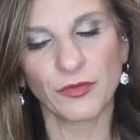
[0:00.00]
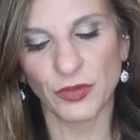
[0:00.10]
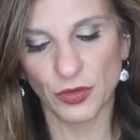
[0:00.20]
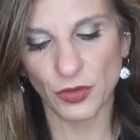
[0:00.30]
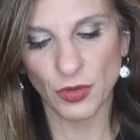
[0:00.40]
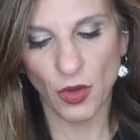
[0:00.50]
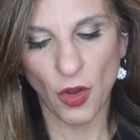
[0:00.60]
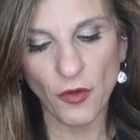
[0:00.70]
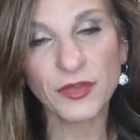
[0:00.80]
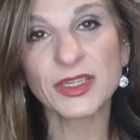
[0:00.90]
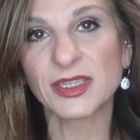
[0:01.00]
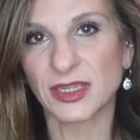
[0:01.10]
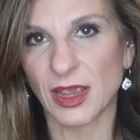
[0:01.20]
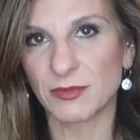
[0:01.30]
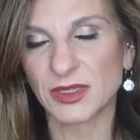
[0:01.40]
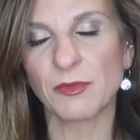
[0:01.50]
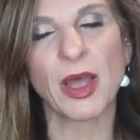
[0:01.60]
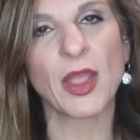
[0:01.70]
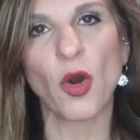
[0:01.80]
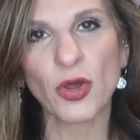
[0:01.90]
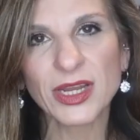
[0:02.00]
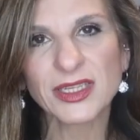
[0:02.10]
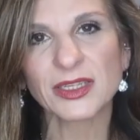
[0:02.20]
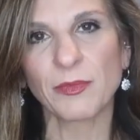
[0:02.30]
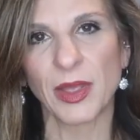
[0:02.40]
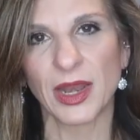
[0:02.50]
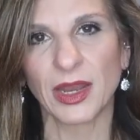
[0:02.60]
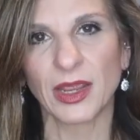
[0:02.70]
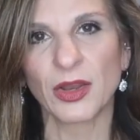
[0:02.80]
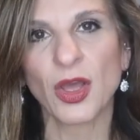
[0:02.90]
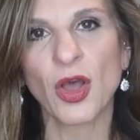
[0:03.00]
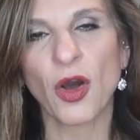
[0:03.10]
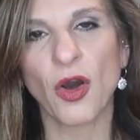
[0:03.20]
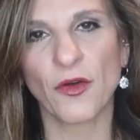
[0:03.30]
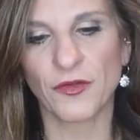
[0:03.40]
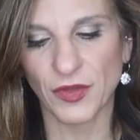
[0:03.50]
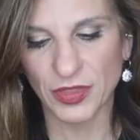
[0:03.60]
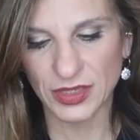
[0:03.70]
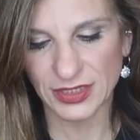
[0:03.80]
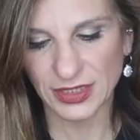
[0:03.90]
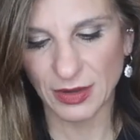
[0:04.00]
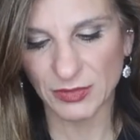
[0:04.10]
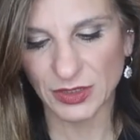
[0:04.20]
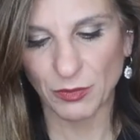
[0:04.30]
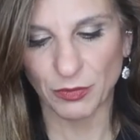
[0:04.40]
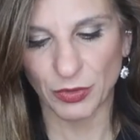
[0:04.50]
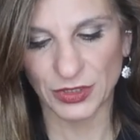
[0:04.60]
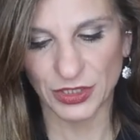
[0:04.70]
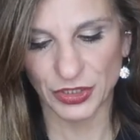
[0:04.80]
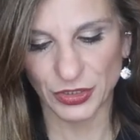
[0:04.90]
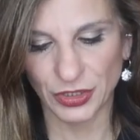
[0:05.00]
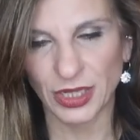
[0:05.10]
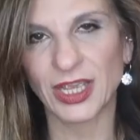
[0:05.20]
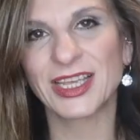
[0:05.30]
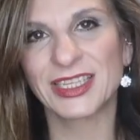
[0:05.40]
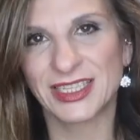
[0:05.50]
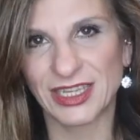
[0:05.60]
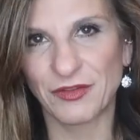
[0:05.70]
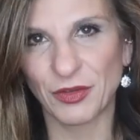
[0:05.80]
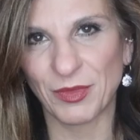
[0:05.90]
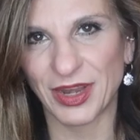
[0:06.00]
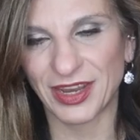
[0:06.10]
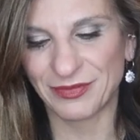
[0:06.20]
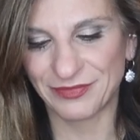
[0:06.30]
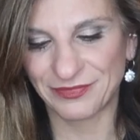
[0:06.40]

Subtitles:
review of the Skims, my honest opinion of the Skims bodysuit. Save your money.